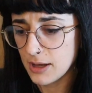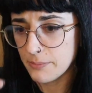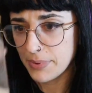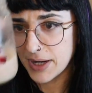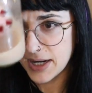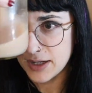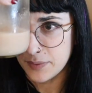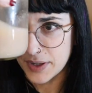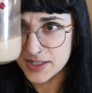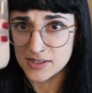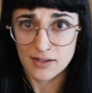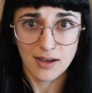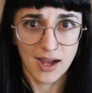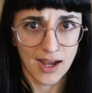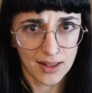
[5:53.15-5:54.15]
But
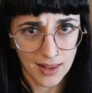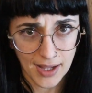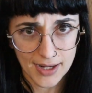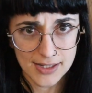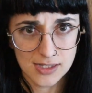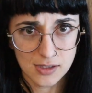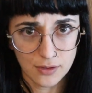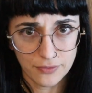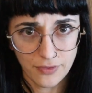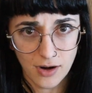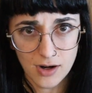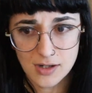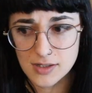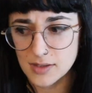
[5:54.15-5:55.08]
anyways, I like it so far,